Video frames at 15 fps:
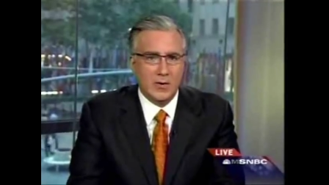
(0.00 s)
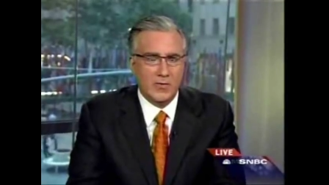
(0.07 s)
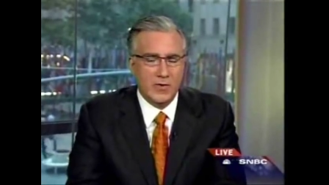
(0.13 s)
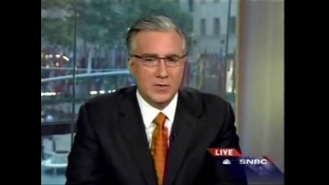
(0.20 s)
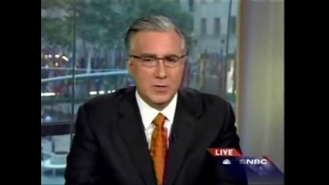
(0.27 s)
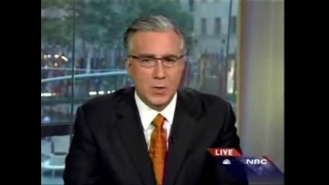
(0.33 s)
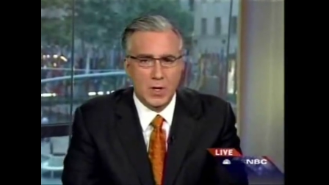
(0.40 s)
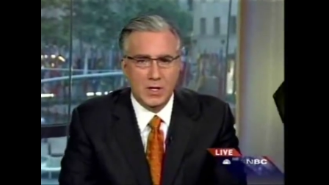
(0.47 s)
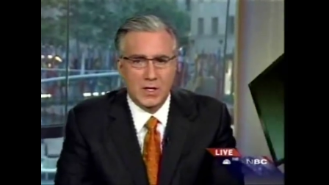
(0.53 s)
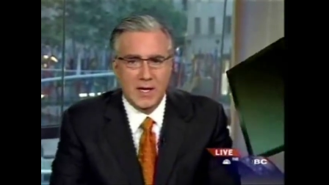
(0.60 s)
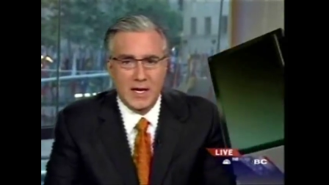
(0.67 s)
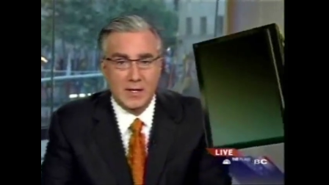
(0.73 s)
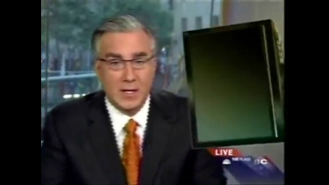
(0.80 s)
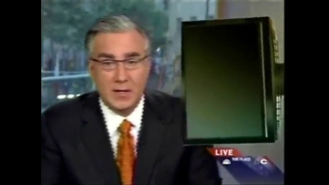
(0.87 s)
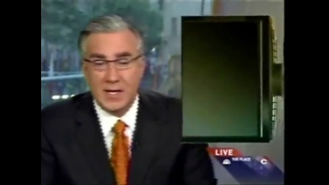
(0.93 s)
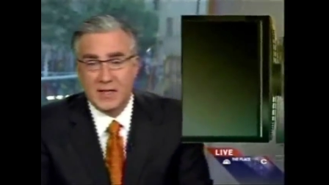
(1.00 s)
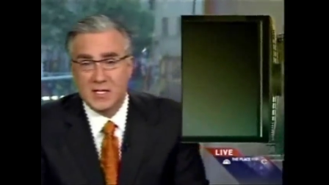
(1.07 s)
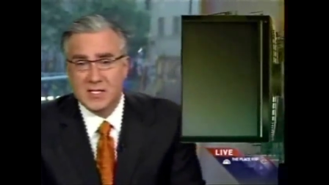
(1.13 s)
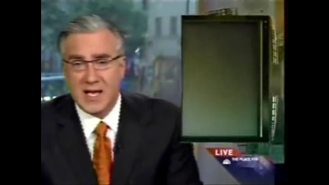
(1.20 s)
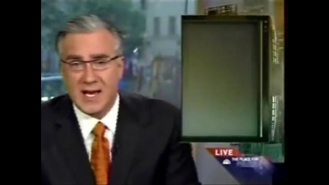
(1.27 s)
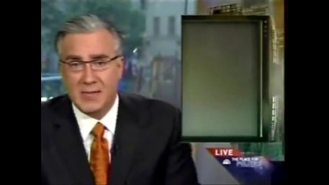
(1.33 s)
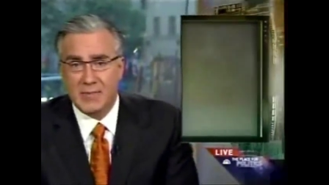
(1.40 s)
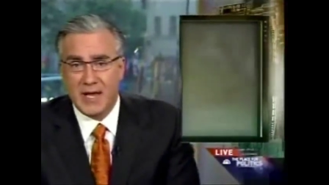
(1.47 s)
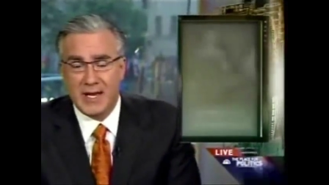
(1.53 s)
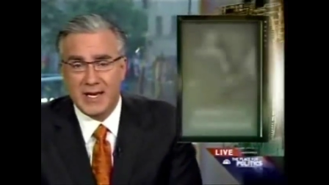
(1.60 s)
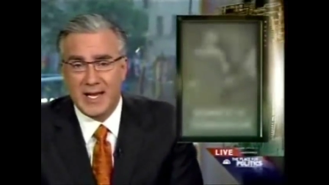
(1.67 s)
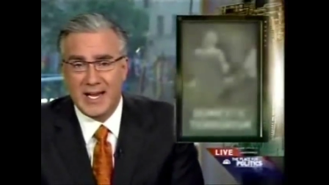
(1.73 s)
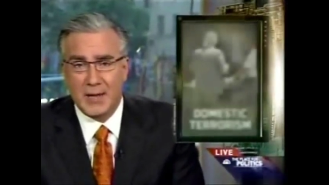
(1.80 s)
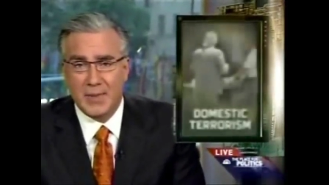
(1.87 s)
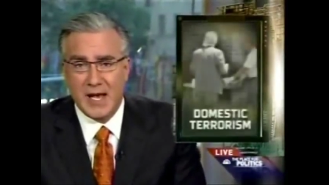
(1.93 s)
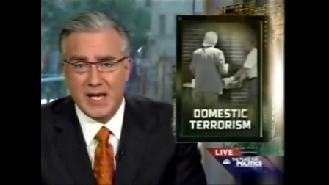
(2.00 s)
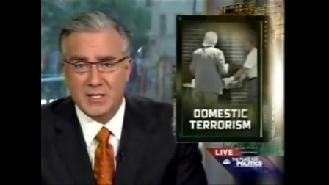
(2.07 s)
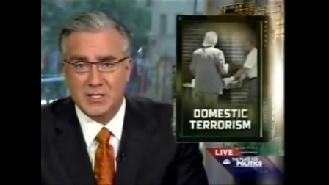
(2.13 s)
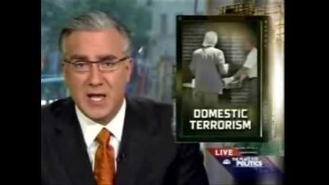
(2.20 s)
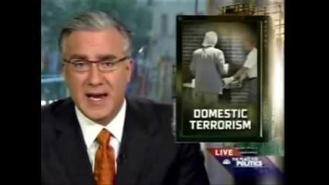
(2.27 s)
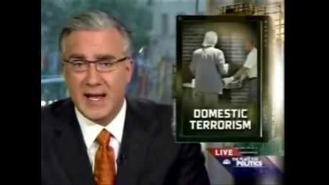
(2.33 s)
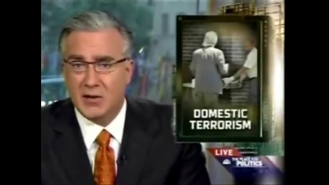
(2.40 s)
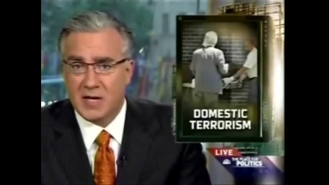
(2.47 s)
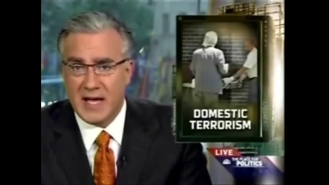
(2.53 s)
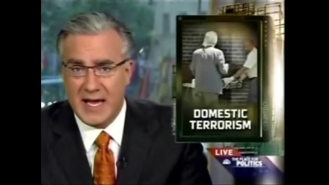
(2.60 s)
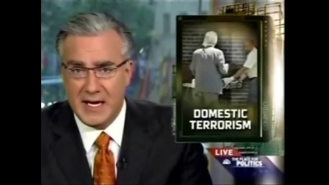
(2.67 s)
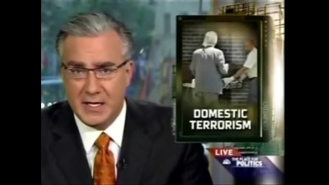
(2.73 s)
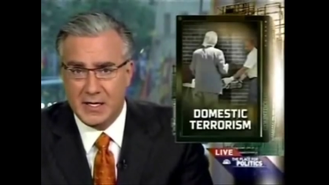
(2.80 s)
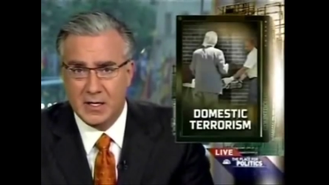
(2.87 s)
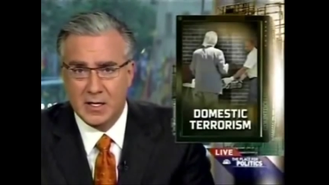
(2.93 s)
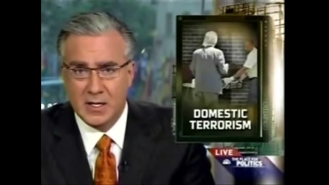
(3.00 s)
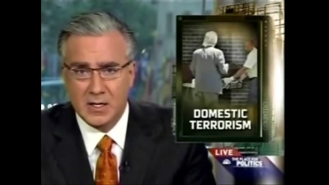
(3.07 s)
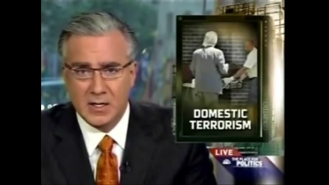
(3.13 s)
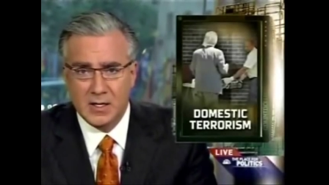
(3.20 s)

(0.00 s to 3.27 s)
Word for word: Our fifth story in the countdown, not the Taliban, not Hamas, not Al-Qaeda.